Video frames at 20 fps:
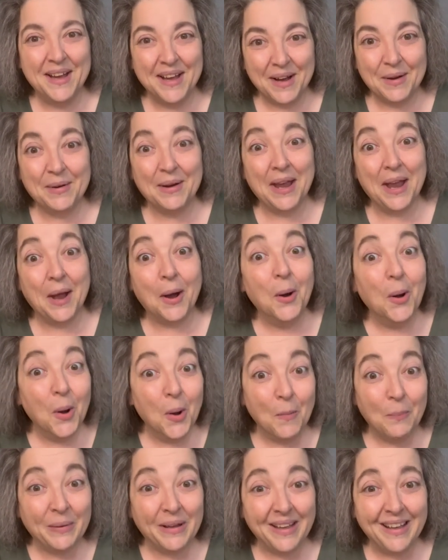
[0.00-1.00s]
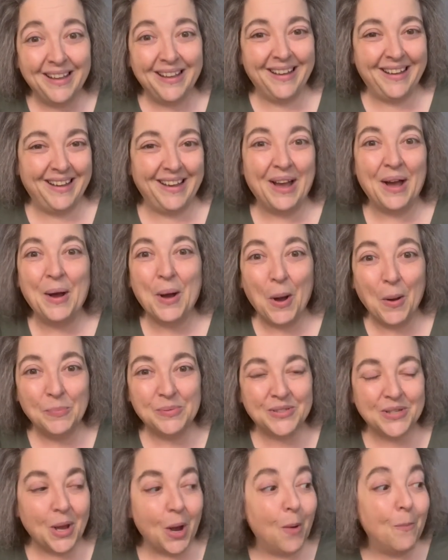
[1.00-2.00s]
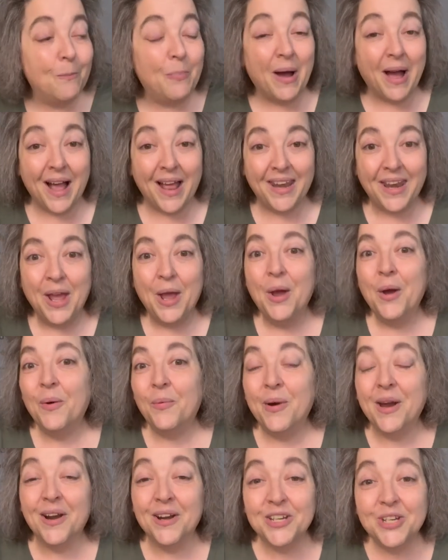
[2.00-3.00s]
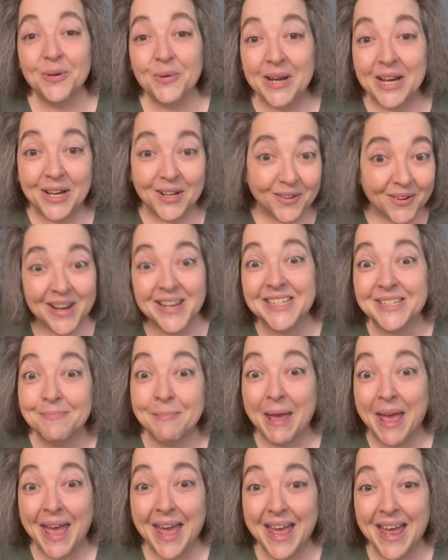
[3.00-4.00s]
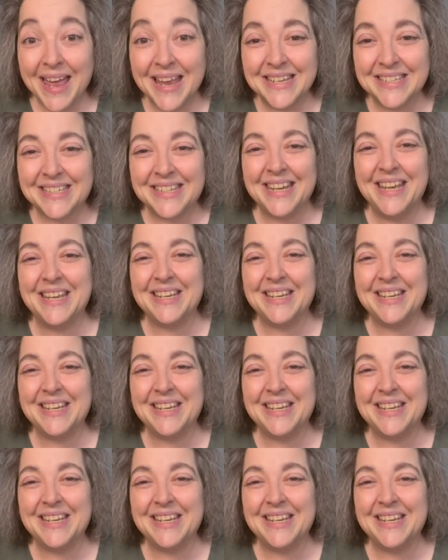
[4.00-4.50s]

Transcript: We hope. I hope so. But we are doing Christmas.